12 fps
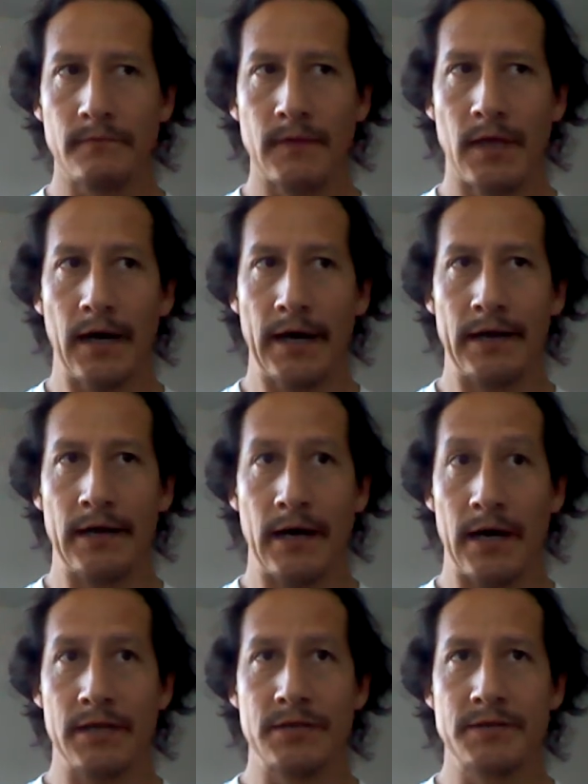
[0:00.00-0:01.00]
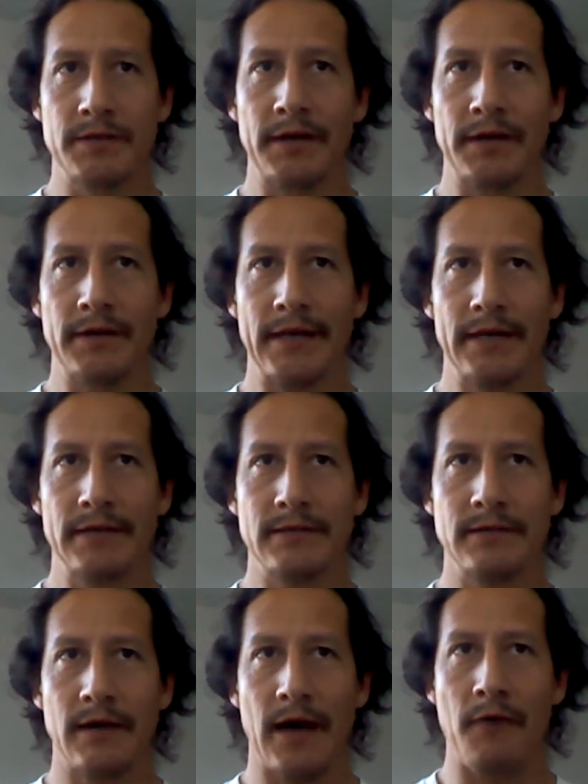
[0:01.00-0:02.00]
And I just learned that,
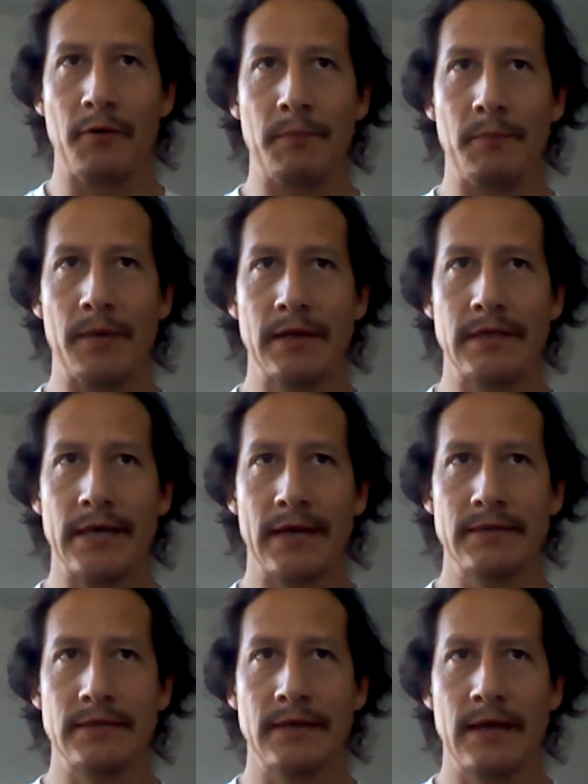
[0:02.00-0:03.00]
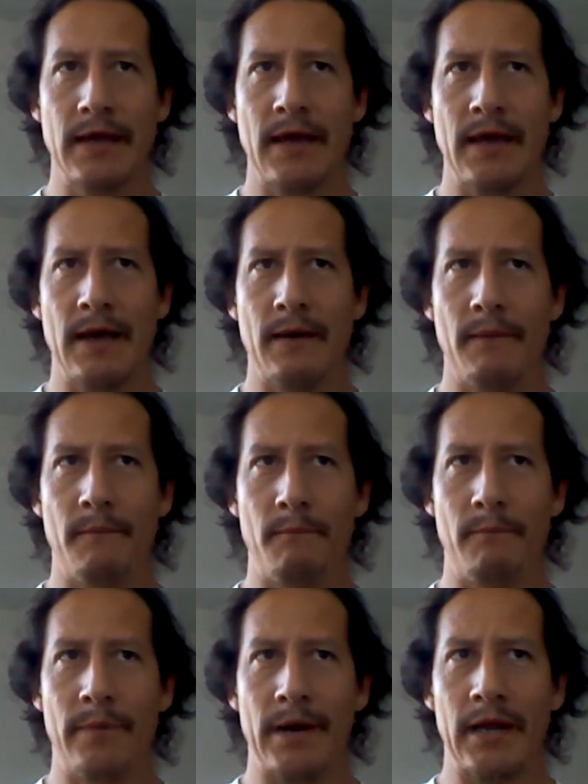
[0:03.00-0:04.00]
I repeated that,
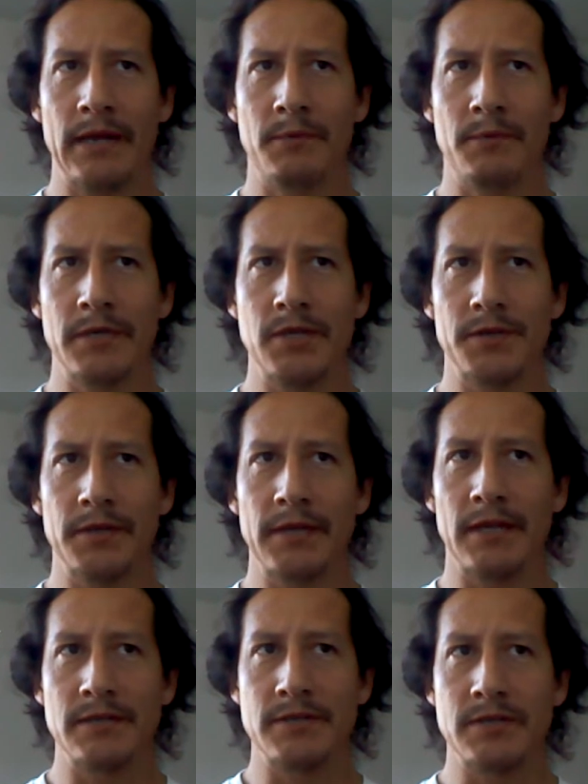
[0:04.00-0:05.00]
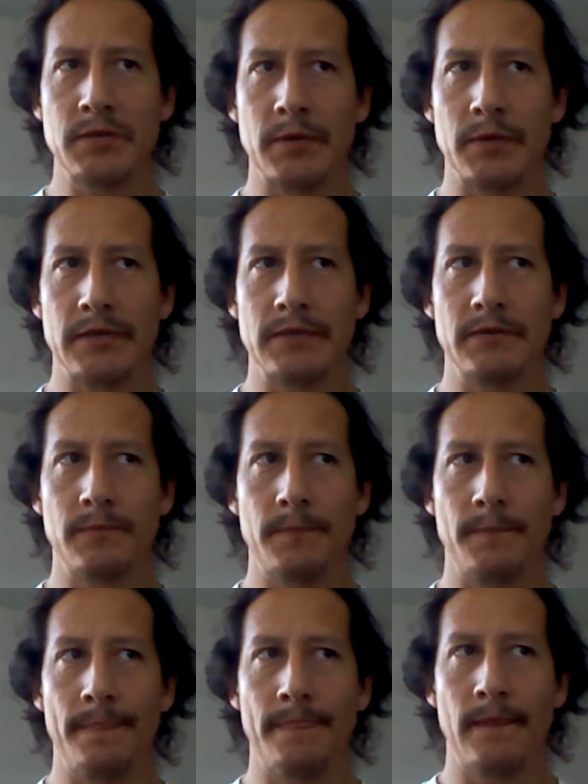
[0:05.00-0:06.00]
but I never totally understood it.
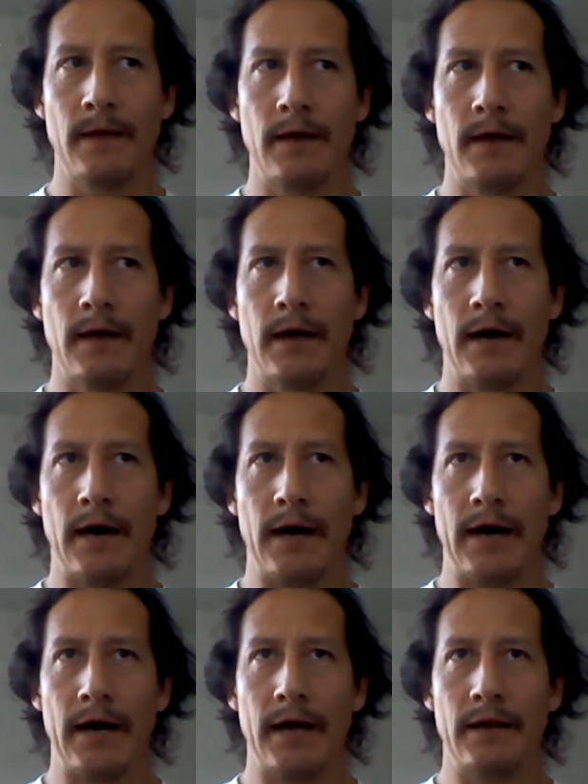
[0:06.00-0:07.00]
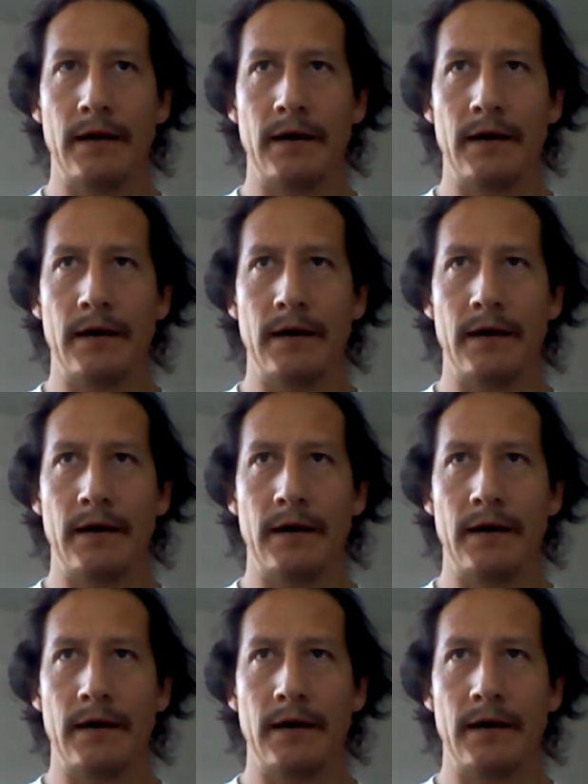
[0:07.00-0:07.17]
And